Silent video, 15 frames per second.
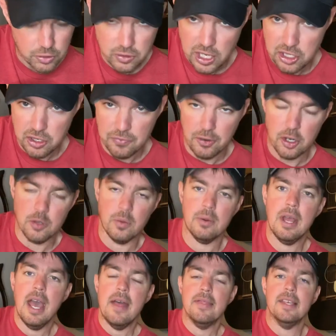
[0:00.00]
So that's your first one.
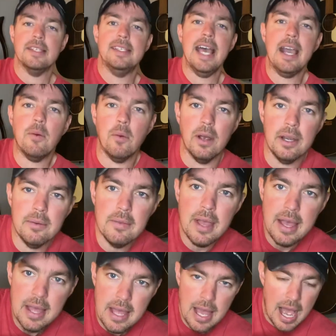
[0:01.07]
The second one
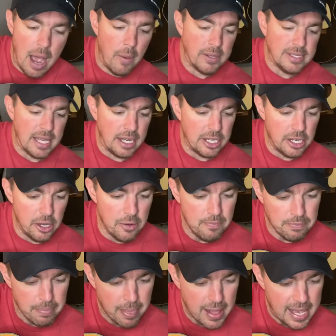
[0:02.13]
I always say to
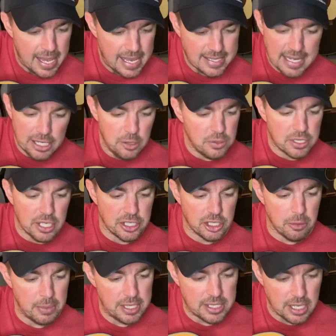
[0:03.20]
do is I use this on so
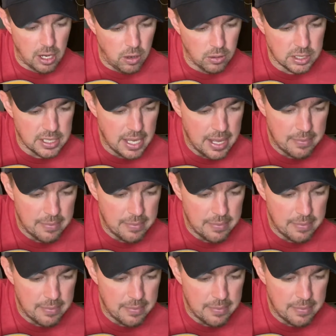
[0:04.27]
many songs.